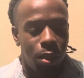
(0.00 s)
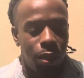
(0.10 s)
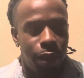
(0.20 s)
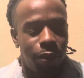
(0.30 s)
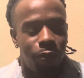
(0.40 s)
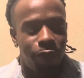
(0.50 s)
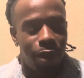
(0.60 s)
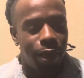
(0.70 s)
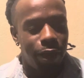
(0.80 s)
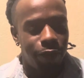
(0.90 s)
have to
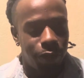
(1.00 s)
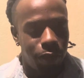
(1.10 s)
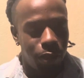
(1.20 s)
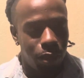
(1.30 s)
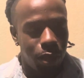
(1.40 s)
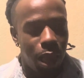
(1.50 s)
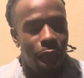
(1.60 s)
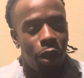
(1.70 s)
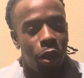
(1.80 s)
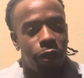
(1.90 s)
provide that security,
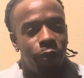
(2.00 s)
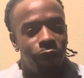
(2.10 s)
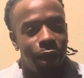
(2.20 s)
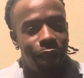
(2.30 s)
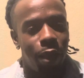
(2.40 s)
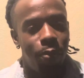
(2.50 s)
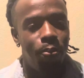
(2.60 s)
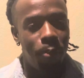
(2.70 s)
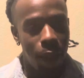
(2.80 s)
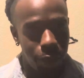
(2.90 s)
and you have to provide that
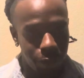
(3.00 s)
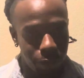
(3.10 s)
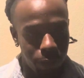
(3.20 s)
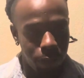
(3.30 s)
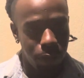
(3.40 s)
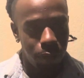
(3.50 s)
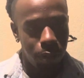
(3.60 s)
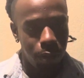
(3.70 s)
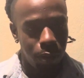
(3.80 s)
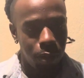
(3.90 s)
pedestal.
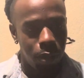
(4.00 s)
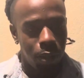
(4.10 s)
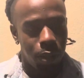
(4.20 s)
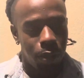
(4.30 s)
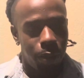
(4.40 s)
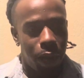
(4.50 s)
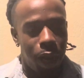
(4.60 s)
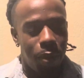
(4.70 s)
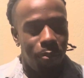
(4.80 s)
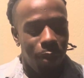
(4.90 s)

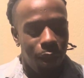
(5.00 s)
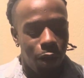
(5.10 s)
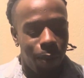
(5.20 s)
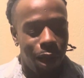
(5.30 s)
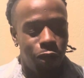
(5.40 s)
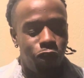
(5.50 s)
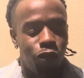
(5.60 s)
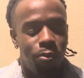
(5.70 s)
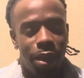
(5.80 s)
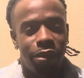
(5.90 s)
Right? Being around you
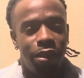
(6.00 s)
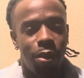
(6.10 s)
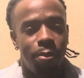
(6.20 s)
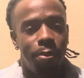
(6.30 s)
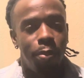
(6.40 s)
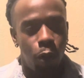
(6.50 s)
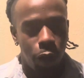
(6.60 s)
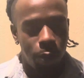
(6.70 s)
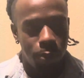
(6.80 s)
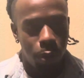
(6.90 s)
makes them more
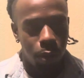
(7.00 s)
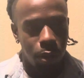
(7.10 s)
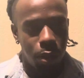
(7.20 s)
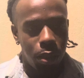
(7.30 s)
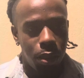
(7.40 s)
important.